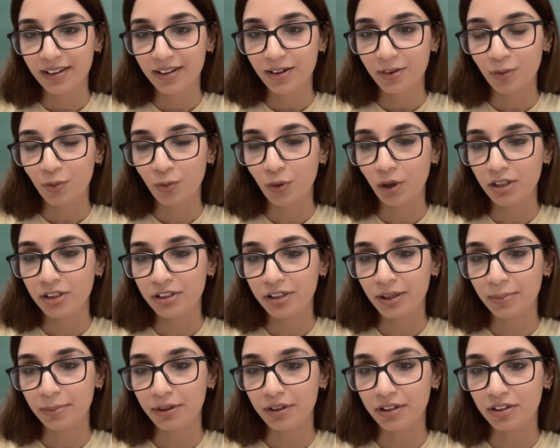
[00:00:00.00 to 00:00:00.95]
What
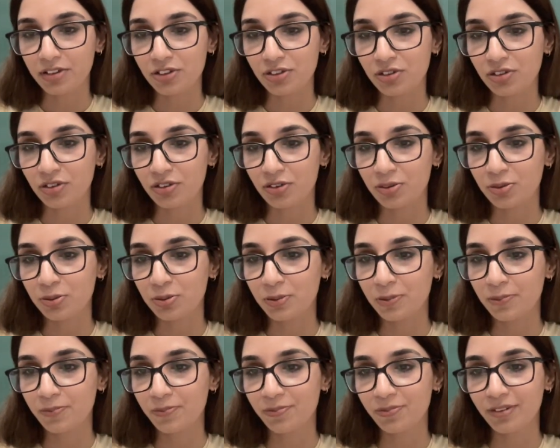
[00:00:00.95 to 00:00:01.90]
repercussions
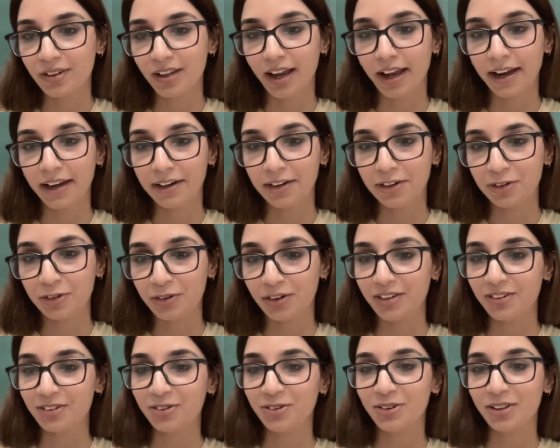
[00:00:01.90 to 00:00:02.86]
do hackers
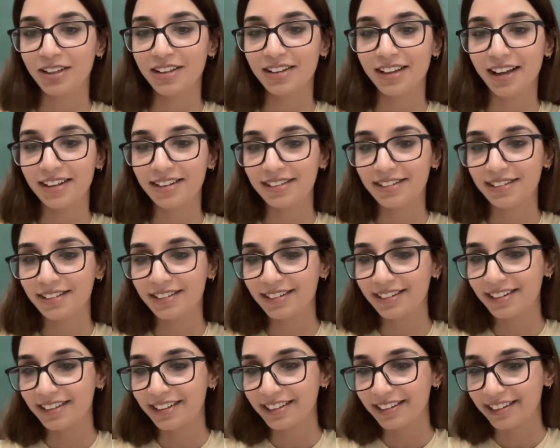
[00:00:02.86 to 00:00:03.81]
face? Okay, that's
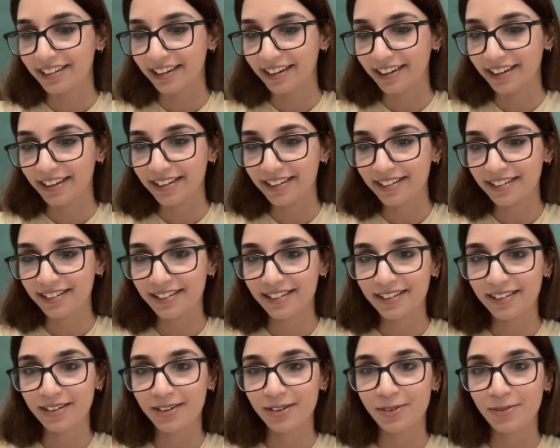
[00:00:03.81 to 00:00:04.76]
nice.
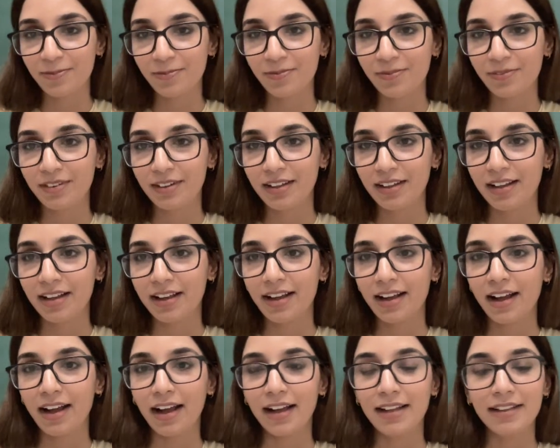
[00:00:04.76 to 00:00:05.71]

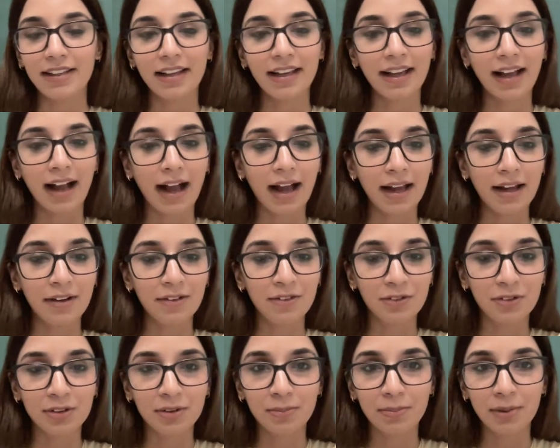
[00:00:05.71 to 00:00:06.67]
I think I
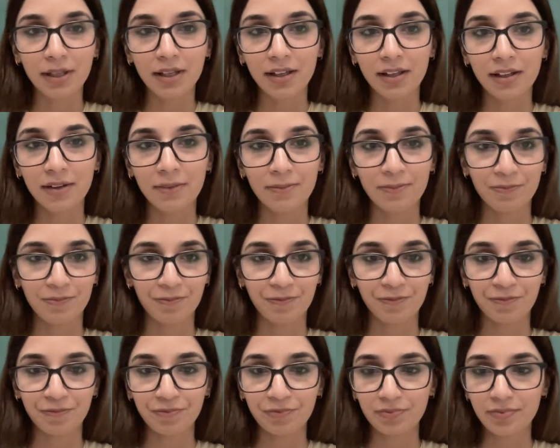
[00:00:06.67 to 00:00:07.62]
would be
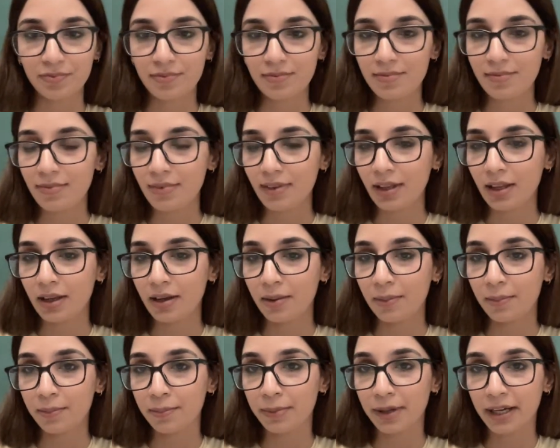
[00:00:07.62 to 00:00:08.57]

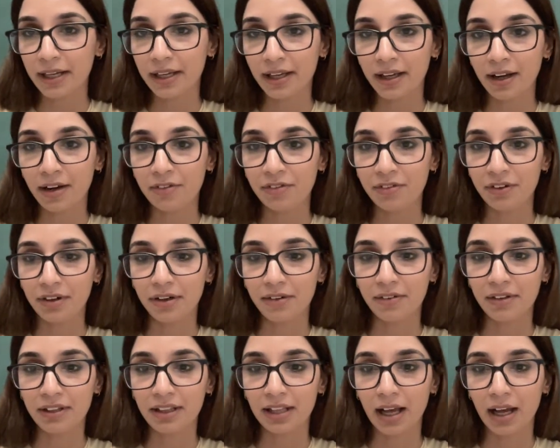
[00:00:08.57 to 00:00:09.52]
begging a
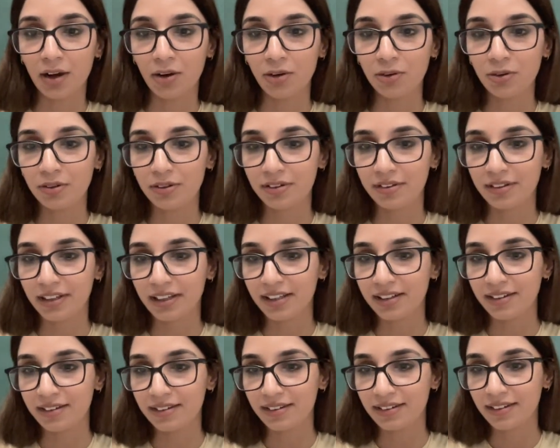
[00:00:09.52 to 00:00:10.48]
farewell now
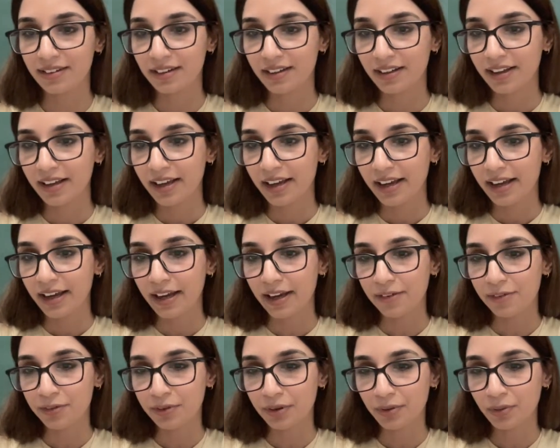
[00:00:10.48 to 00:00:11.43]
since
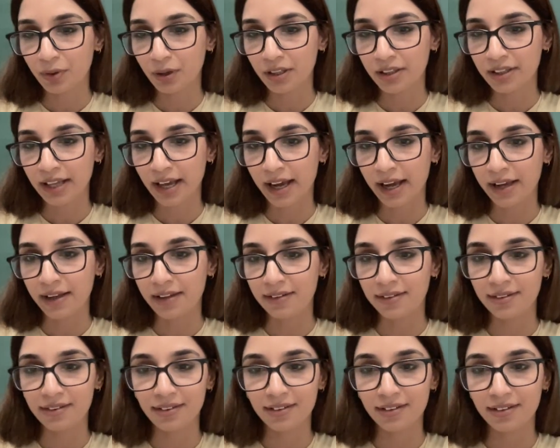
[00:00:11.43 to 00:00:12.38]
everyone
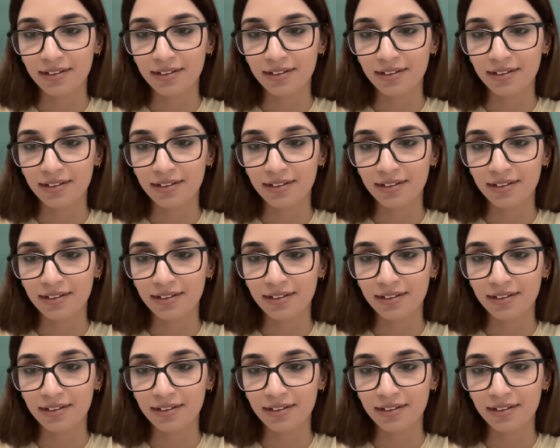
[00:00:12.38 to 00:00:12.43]
has